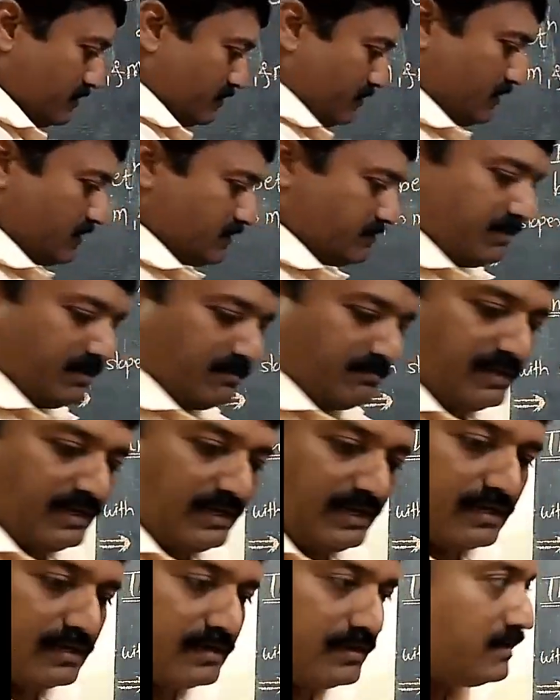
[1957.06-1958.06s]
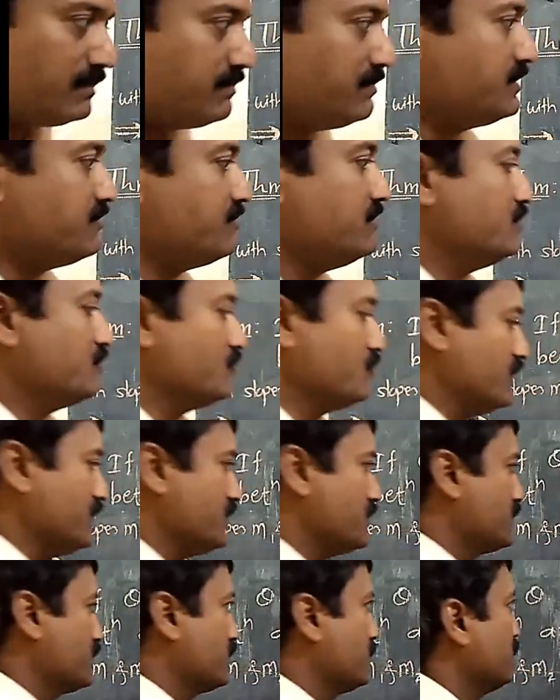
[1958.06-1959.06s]
What is meant by angle between two
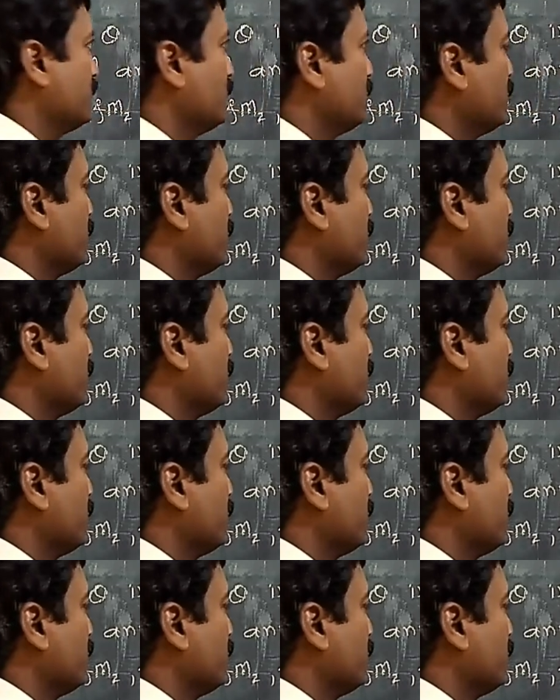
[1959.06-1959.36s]
lines?